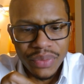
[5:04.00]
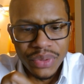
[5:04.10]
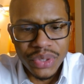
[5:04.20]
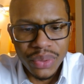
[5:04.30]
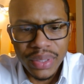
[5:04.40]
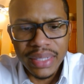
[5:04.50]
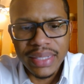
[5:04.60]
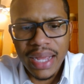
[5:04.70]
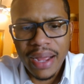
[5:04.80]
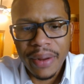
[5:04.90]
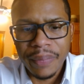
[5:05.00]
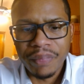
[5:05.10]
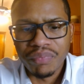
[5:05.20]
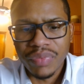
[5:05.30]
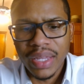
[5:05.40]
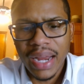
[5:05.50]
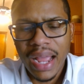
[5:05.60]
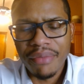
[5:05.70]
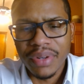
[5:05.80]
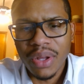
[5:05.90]
During the time, and I
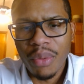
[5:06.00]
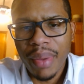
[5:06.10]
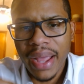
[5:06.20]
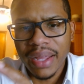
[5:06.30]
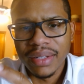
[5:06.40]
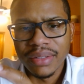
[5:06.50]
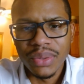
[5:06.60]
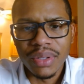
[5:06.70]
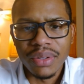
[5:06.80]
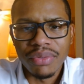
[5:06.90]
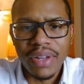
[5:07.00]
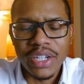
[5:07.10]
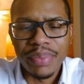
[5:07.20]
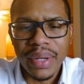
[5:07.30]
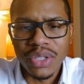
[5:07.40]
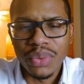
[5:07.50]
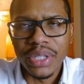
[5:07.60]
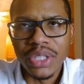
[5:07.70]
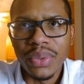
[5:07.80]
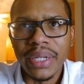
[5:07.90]
have to go back and do a little flashback of
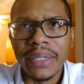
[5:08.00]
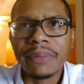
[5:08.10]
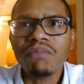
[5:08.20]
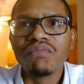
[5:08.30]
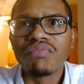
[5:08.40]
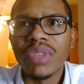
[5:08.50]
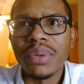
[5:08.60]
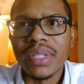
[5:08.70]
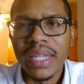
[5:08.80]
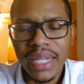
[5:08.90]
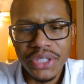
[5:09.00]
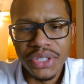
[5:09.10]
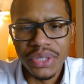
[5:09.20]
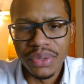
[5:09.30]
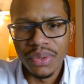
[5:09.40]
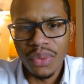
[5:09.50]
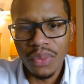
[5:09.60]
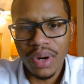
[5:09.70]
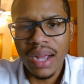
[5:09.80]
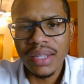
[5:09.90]
2020, there was an issue
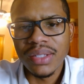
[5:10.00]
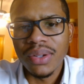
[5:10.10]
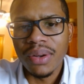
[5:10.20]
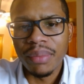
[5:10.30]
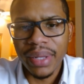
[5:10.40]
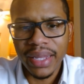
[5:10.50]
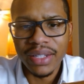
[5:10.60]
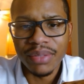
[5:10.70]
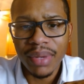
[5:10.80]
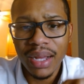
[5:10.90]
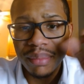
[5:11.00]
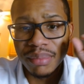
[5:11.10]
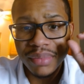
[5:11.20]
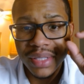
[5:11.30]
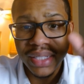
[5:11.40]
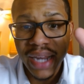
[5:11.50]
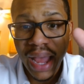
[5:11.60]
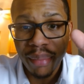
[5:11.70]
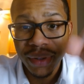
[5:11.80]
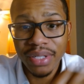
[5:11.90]
where I saw my kid's mom
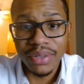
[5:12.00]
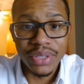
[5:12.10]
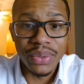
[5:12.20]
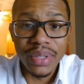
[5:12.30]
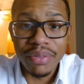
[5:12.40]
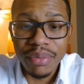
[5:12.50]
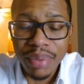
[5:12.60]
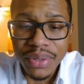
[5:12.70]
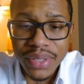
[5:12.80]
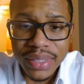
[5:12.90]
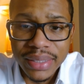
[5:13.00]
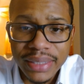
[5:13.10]
snap and turn into a different person.